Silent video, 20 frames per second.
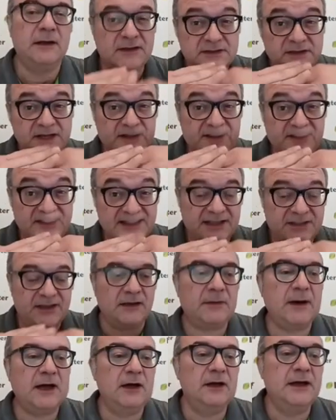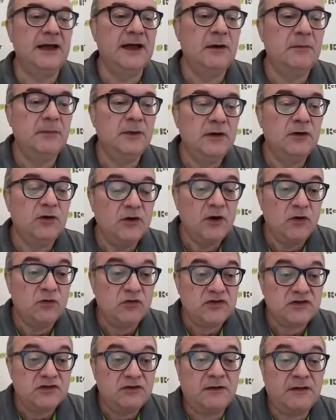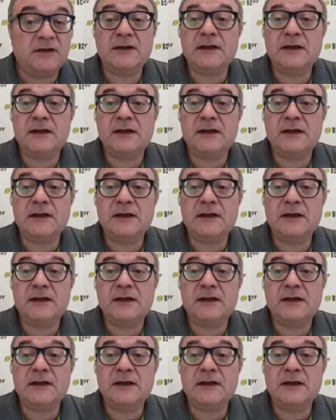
Not exactly parallel, but close.